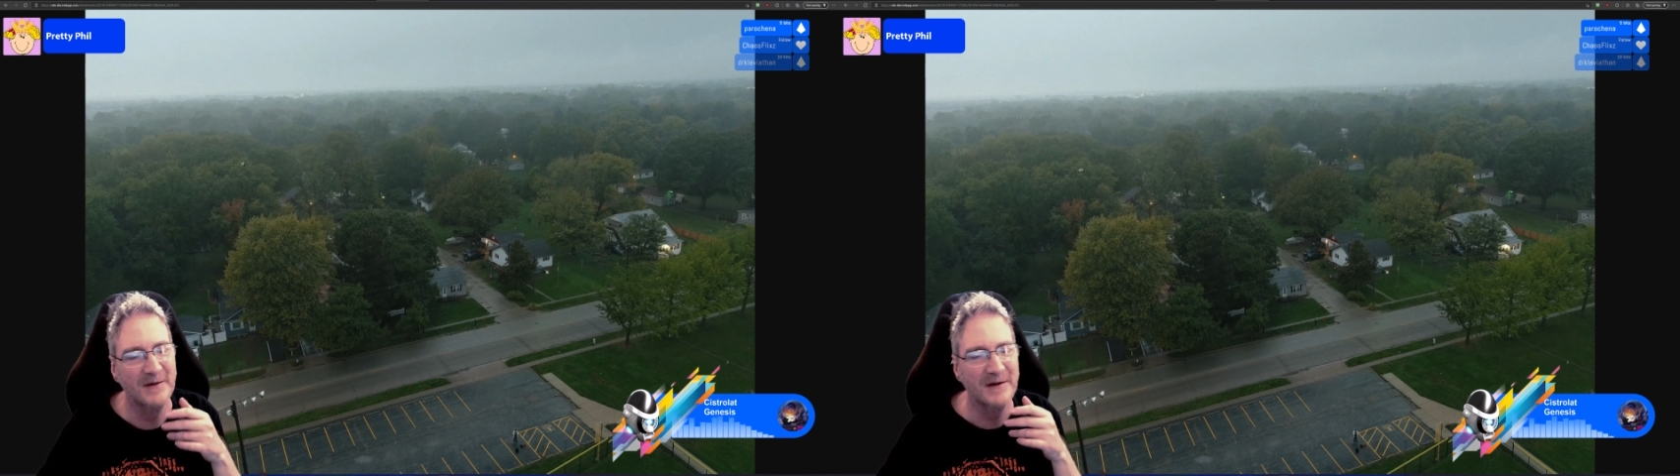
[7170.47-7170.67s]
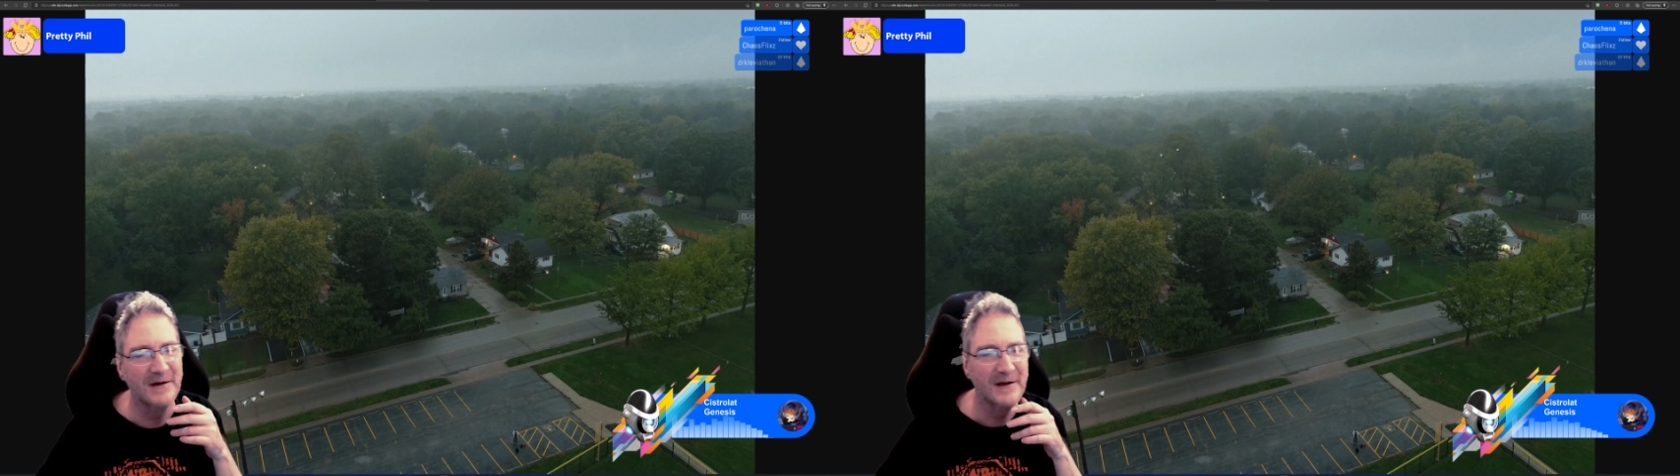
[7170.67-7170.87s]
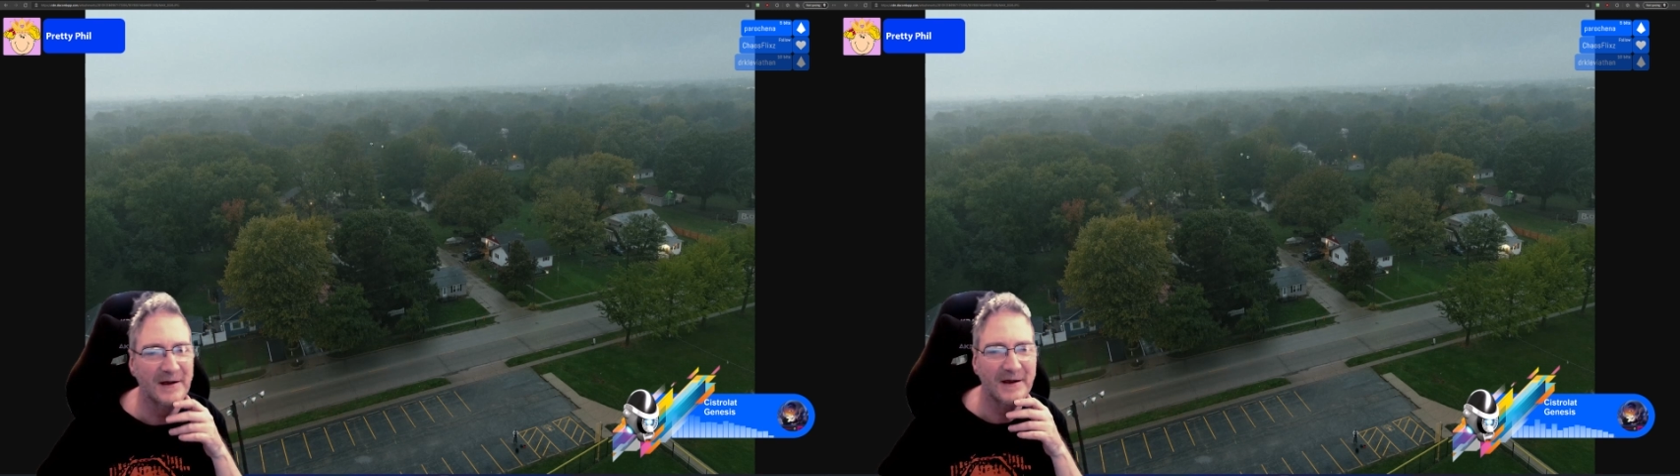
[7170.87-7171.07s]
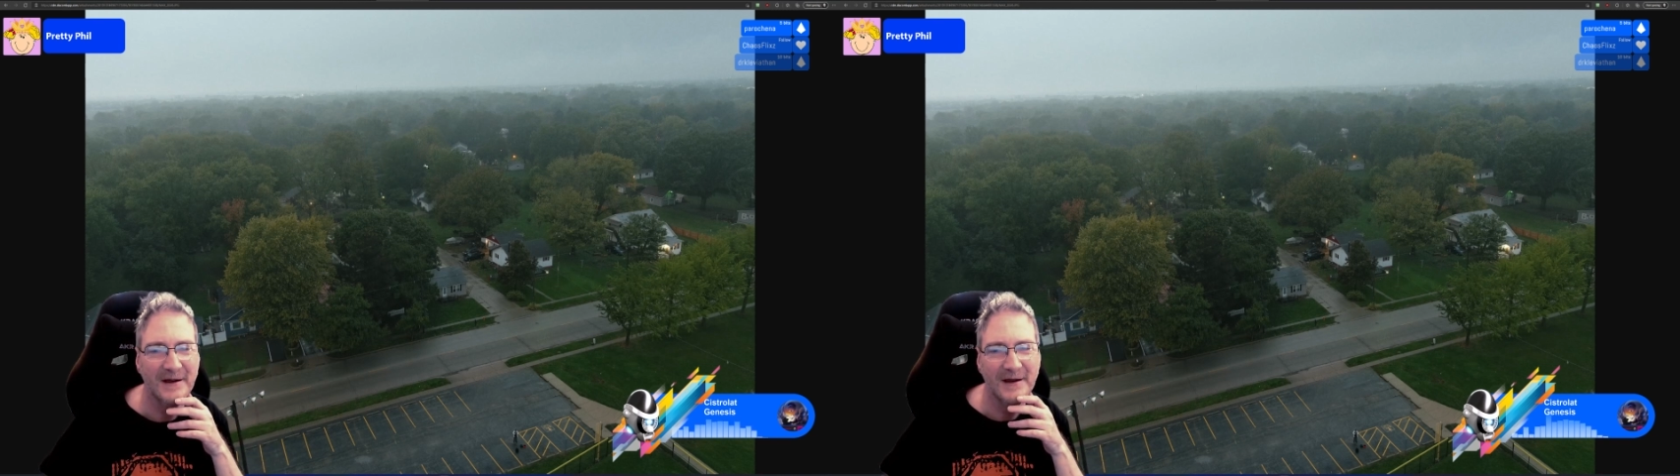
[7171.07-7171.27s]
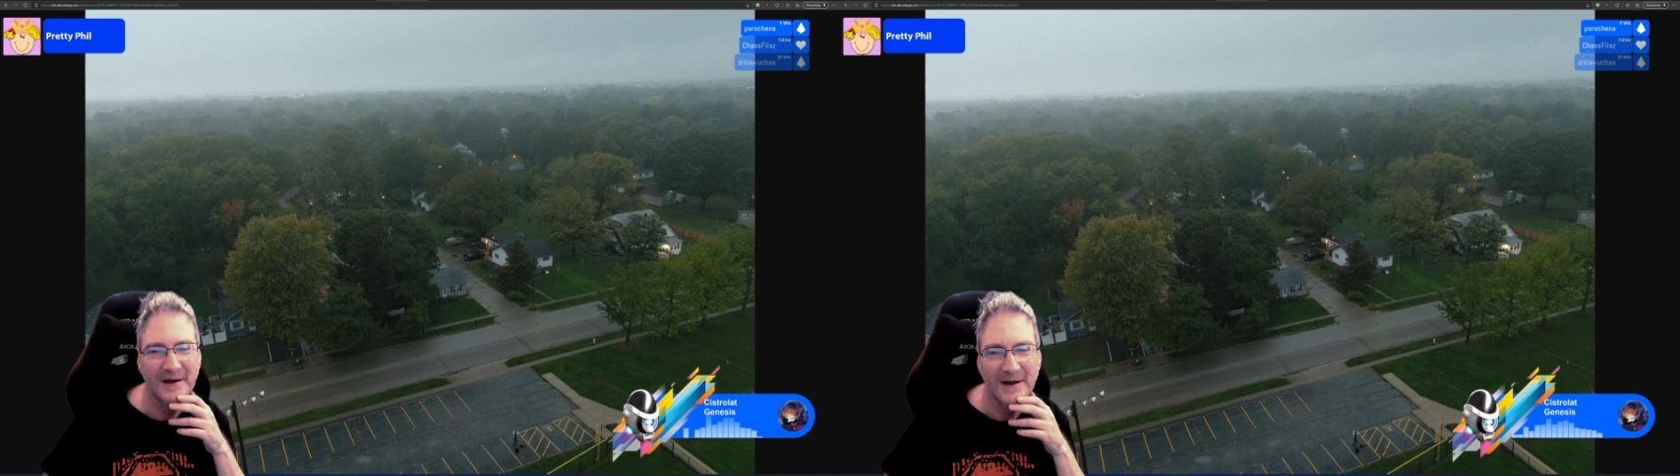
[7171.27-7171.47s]
But
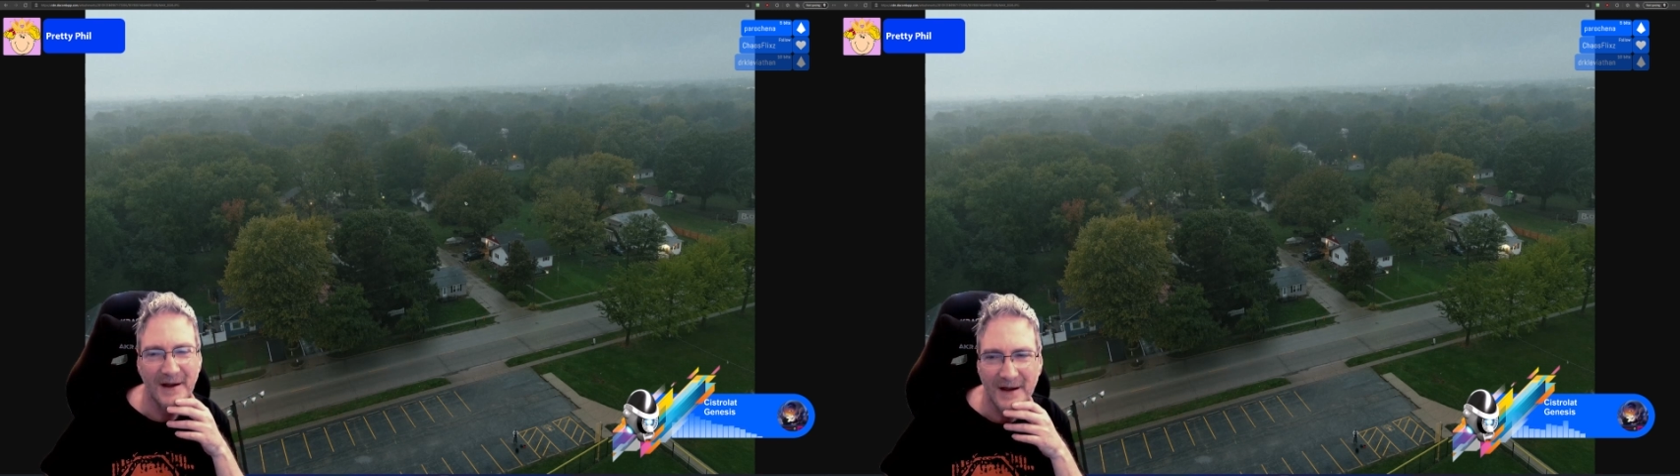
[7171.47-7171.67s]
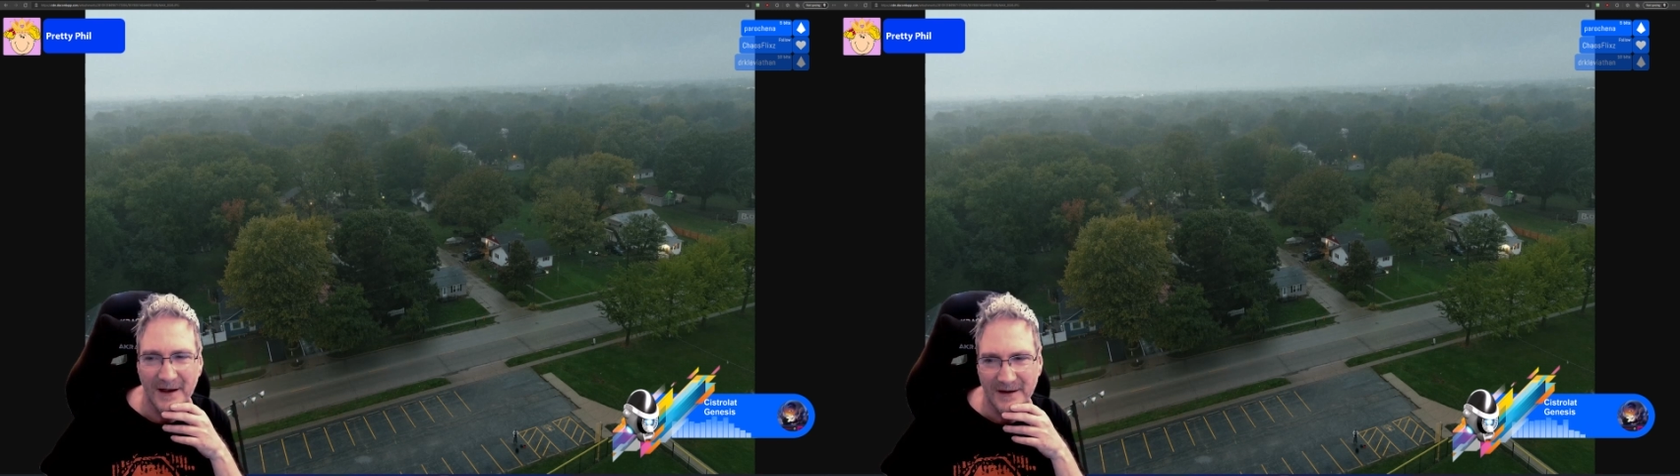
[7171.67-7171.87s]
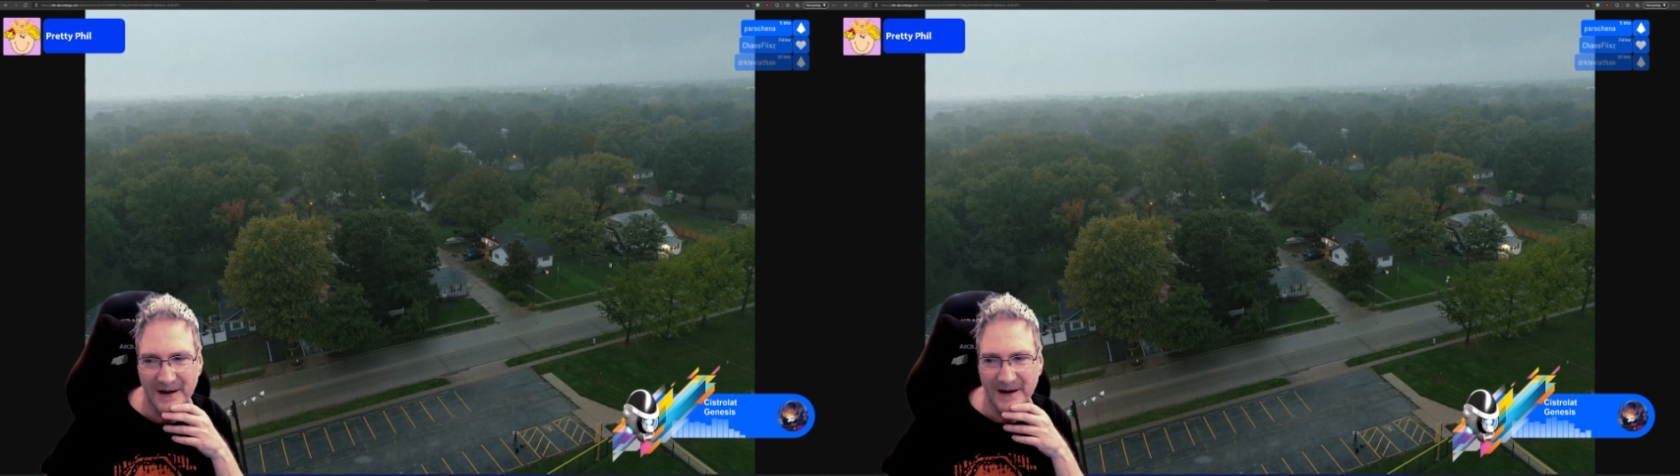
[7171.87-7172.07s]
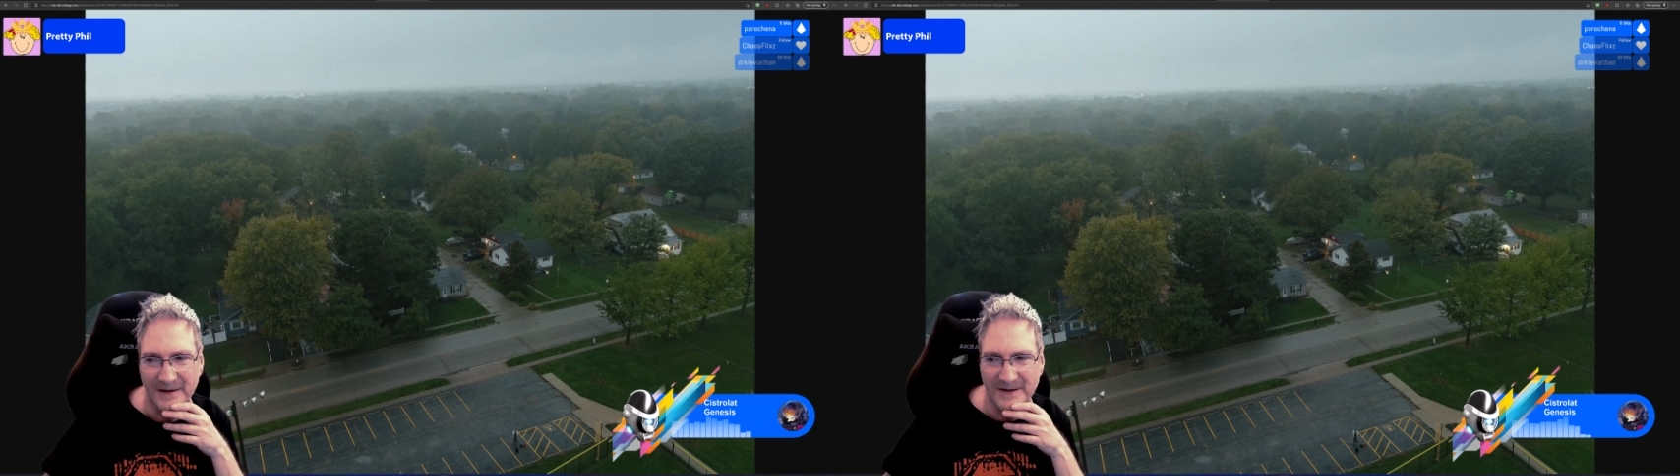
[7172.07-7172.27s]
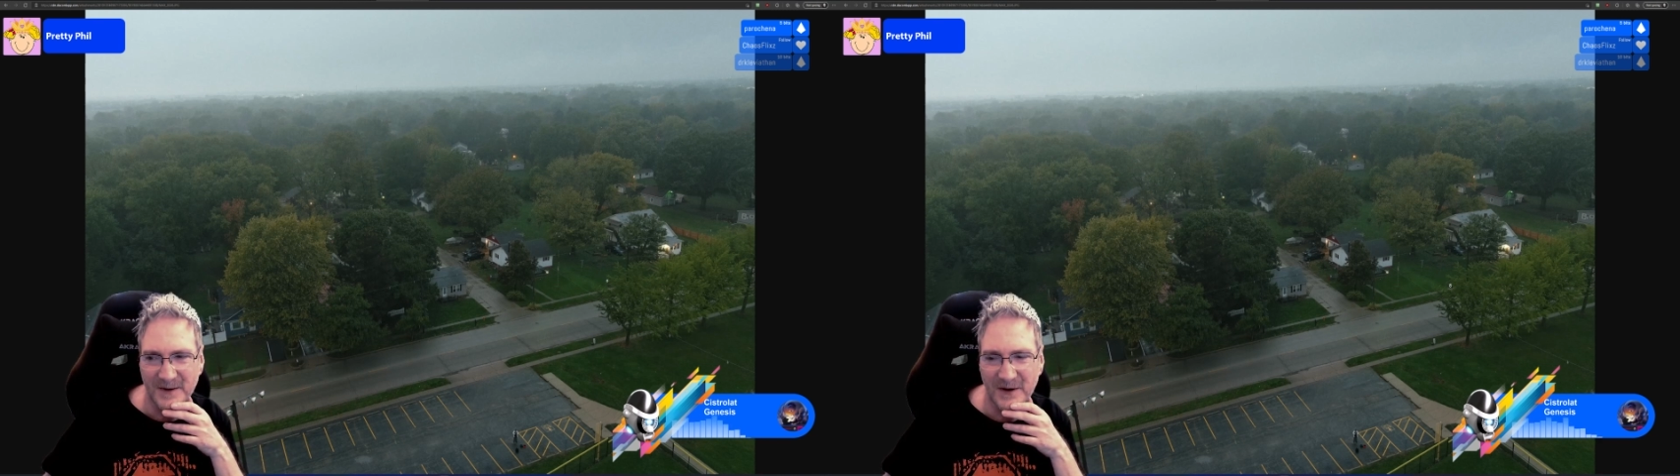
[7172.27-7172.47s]
yeah,
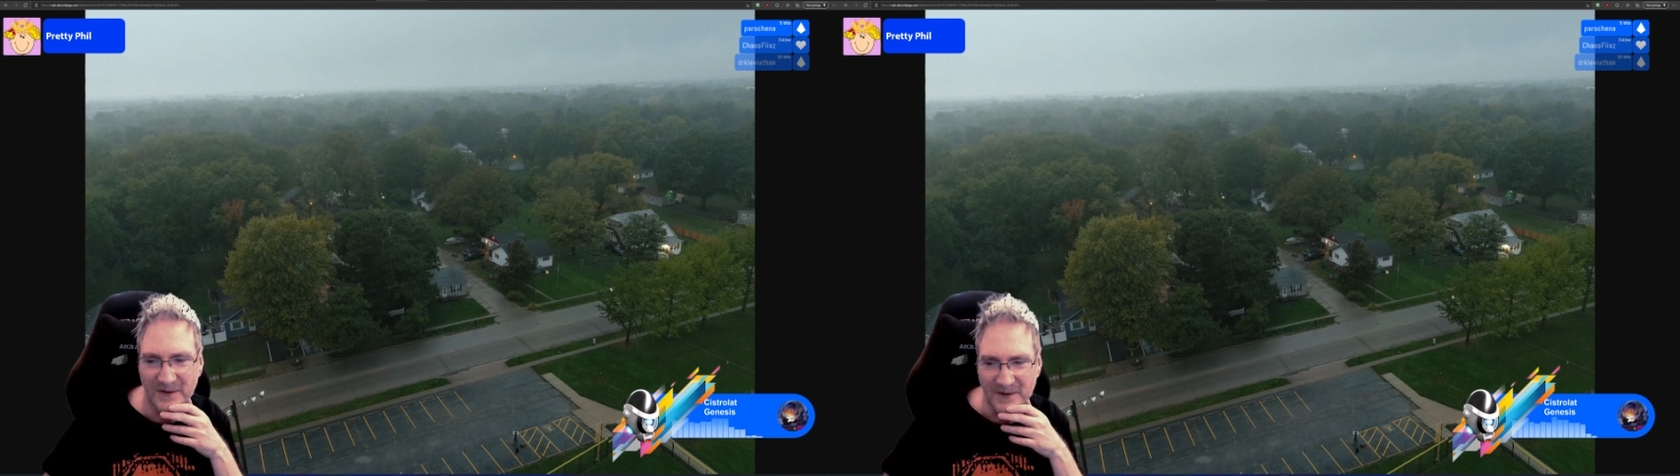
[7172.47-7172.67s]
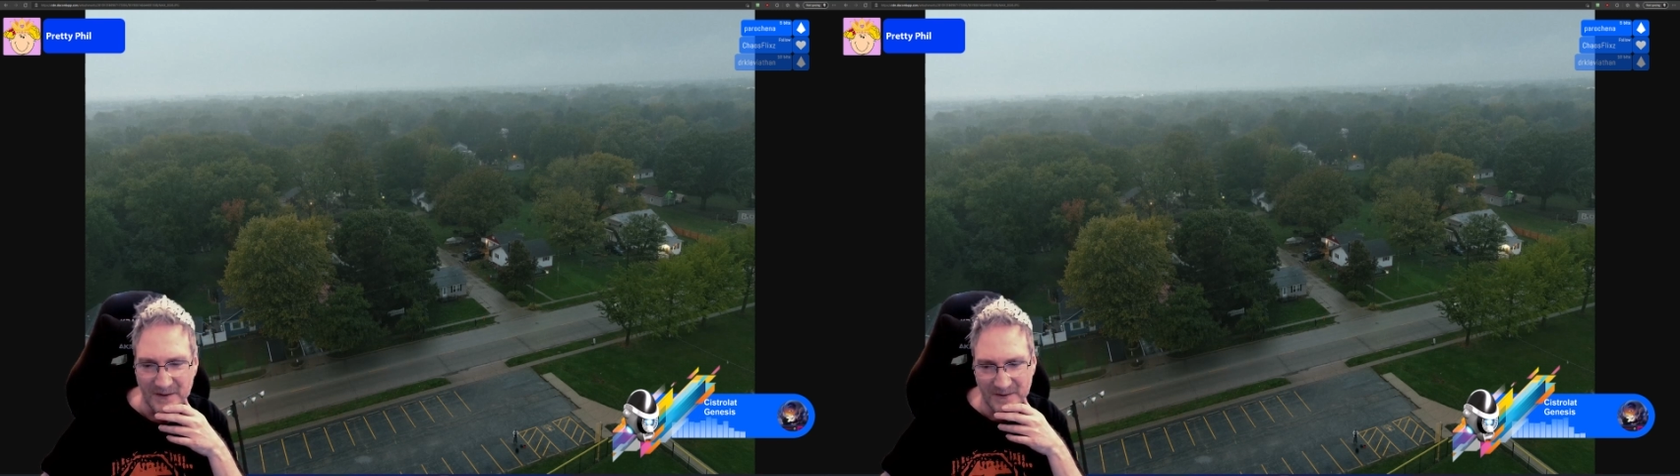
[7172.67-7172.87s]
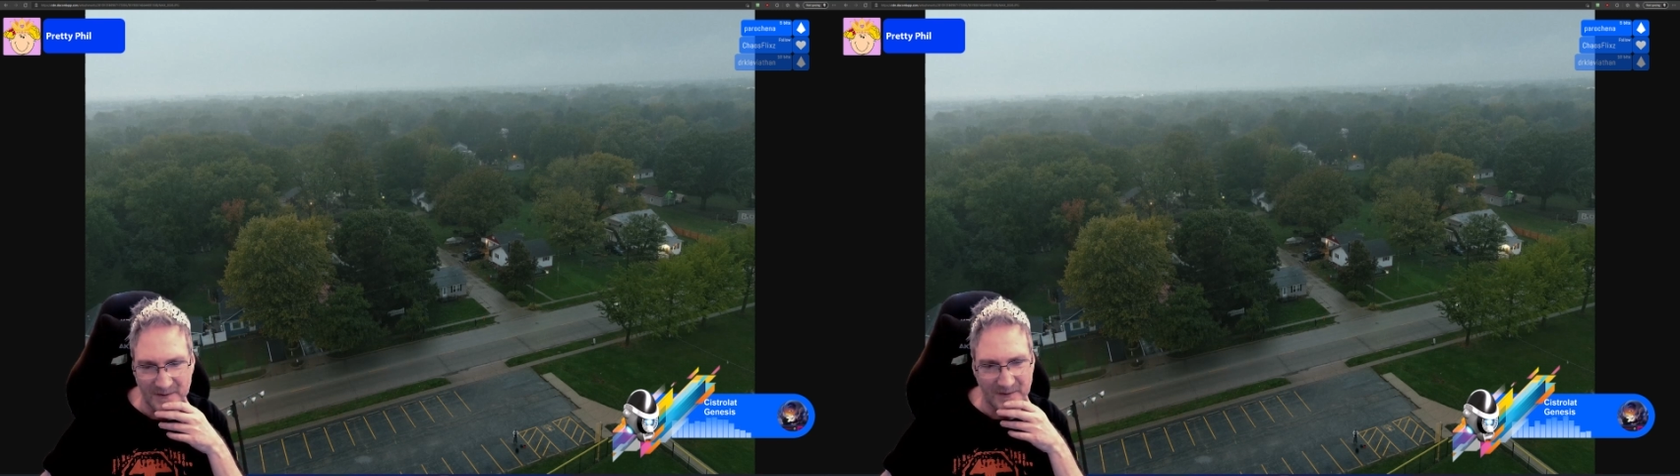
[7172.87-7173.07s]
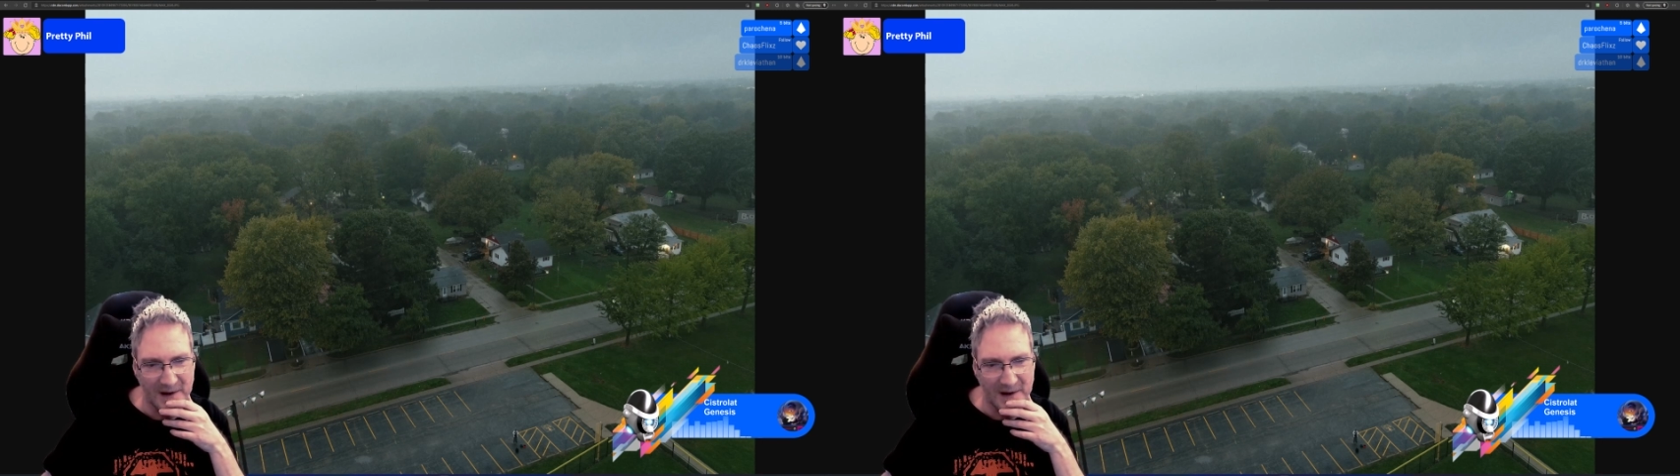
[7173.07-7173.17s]
it looks beautiful.